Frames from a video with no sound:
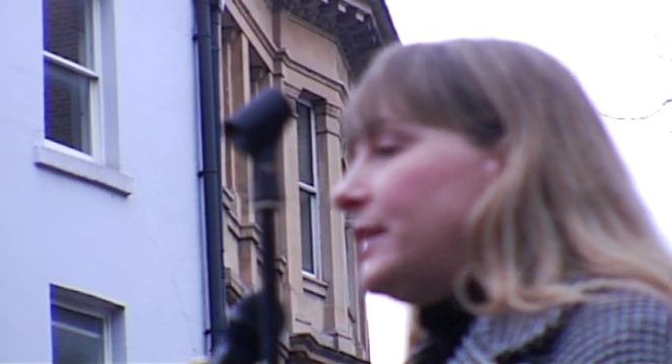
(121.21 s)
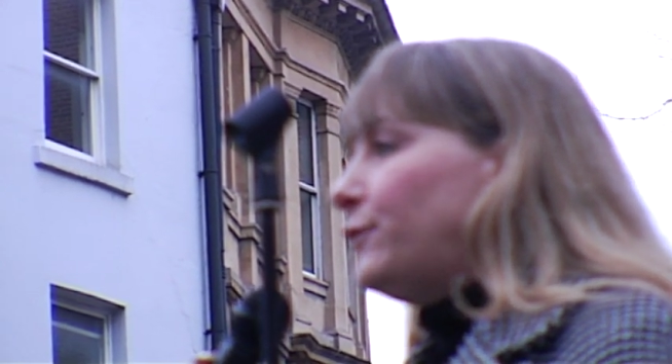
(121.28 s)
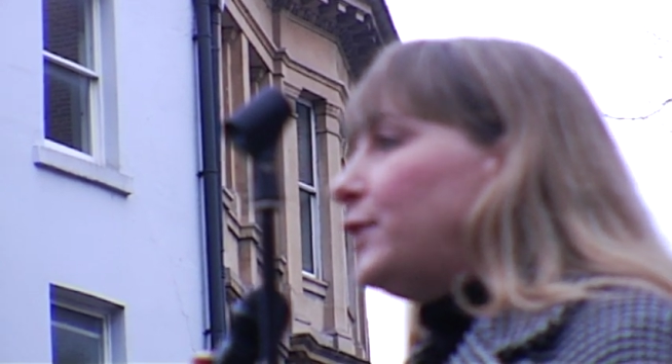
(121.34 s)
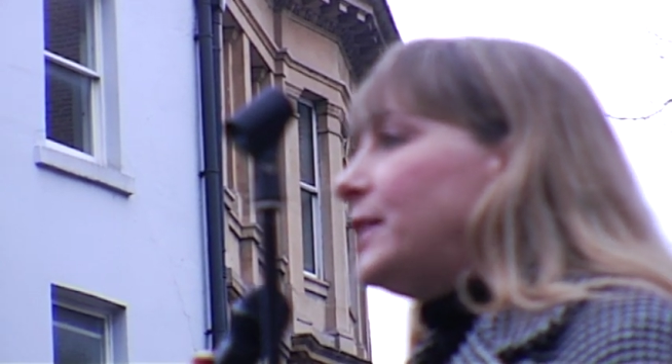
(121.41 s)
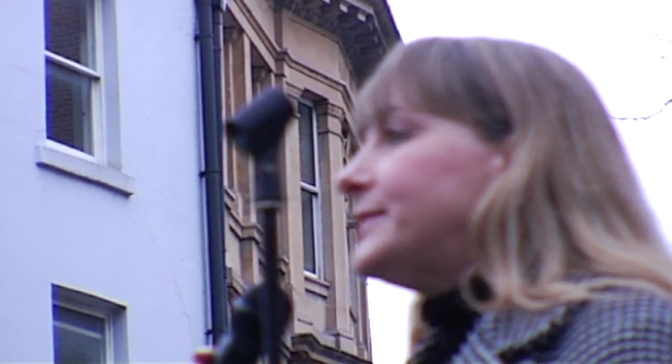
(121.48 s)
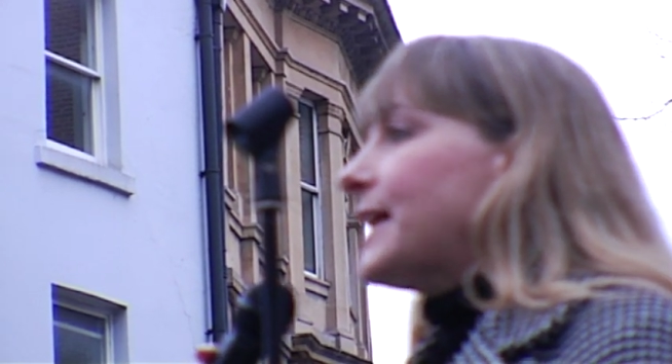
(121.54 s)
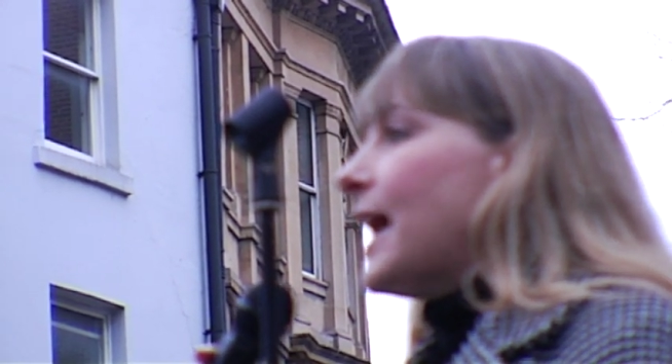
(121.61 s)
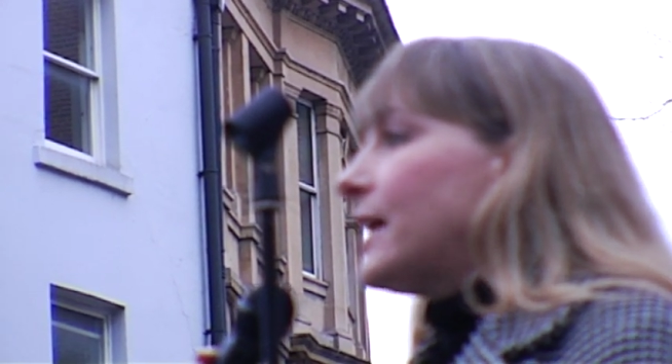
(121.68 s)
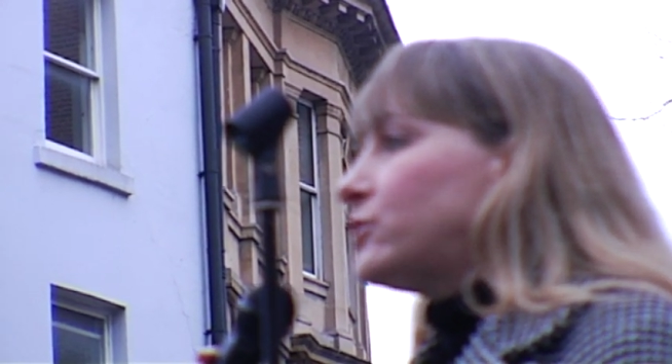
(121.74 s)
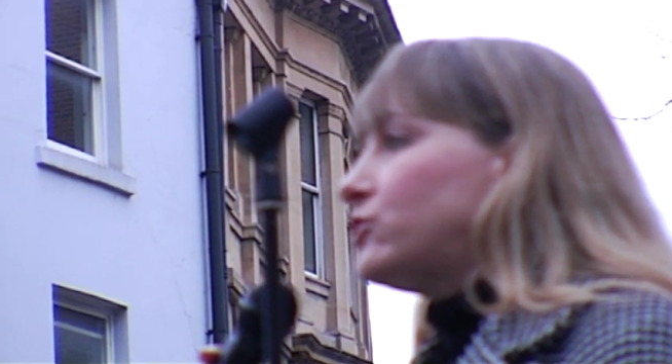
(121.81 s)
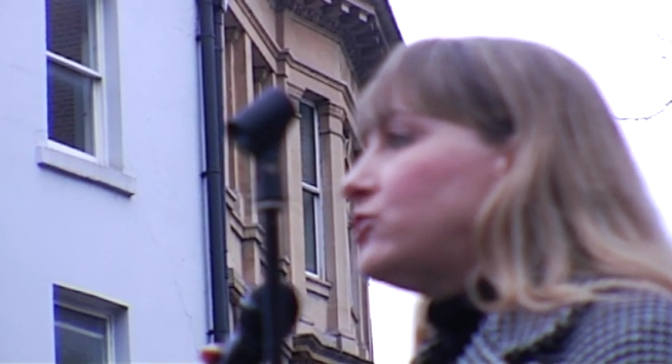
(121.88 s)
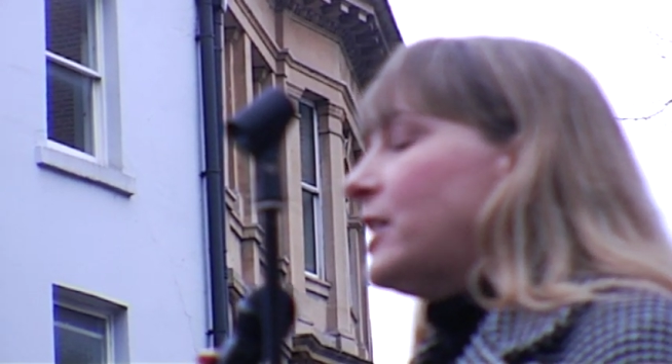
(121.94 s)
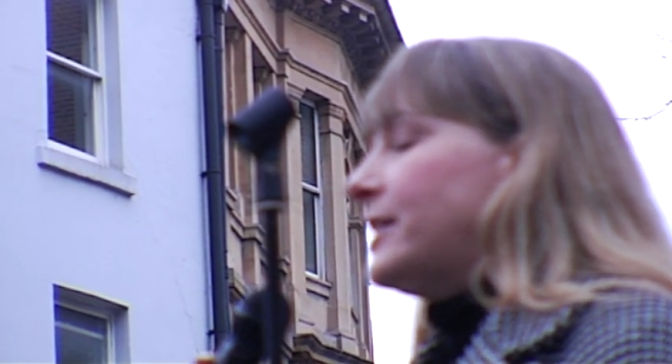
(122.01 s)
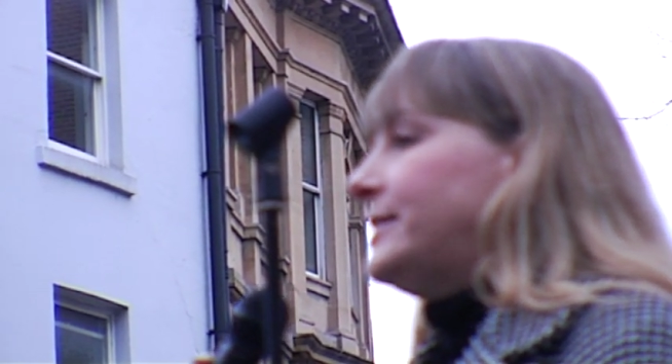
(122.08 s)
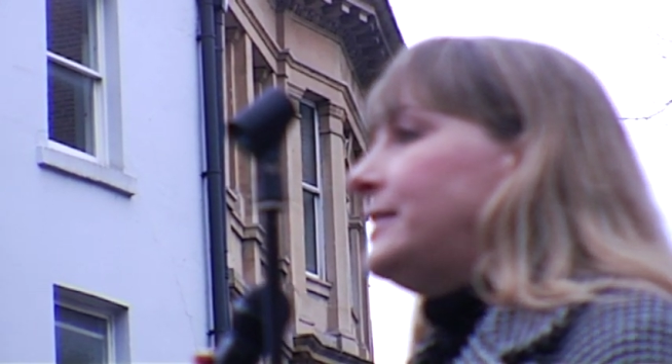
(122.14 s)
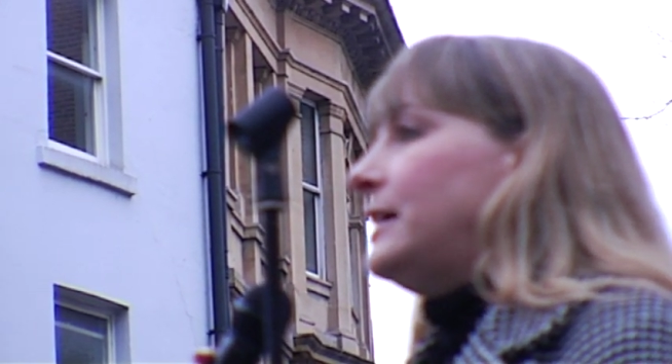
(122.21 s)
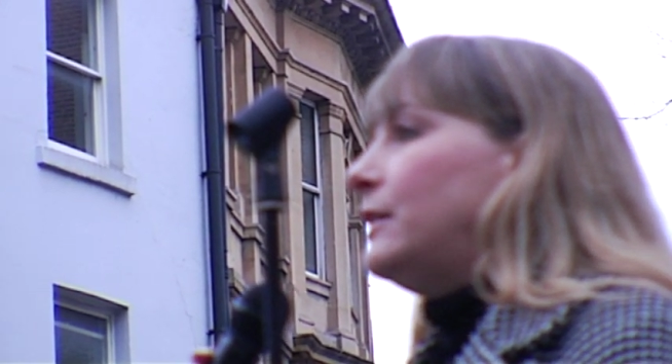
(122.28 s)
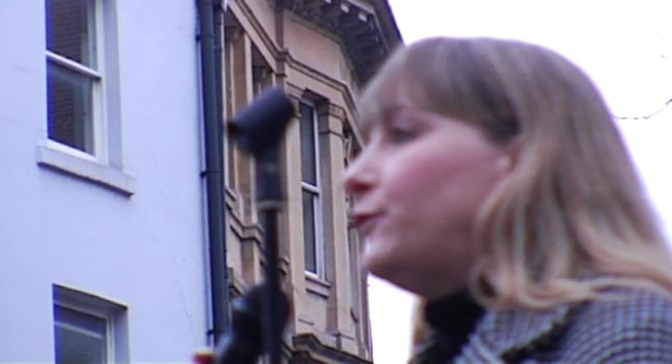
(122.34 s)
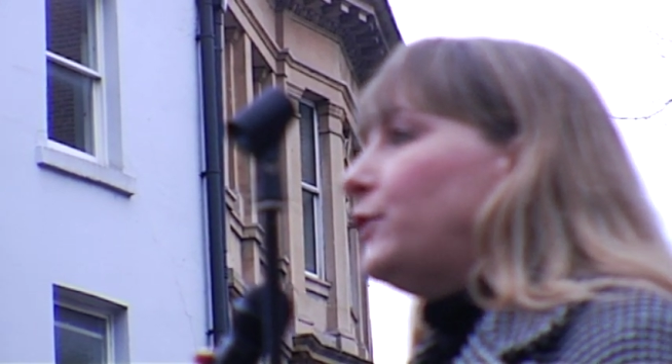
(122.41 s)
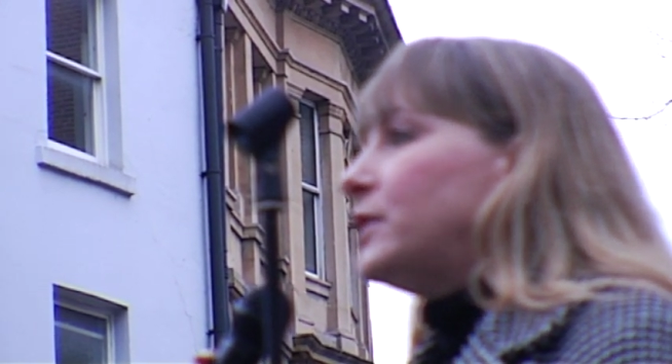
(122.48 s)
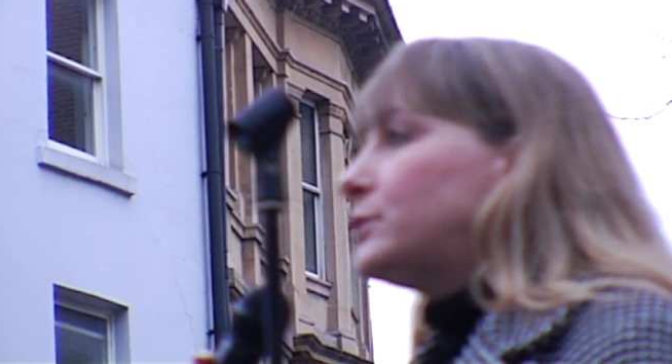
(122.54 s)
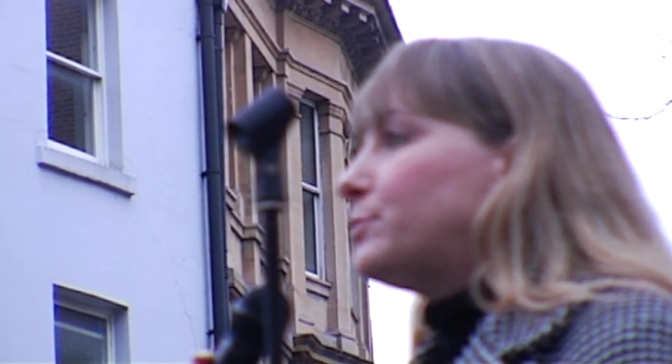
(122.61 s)
if he is extradited,
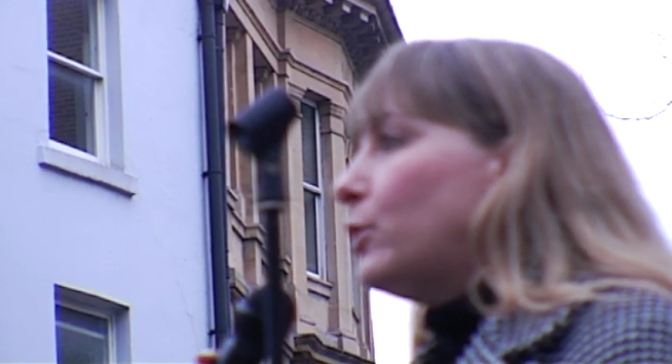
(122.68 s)
if he is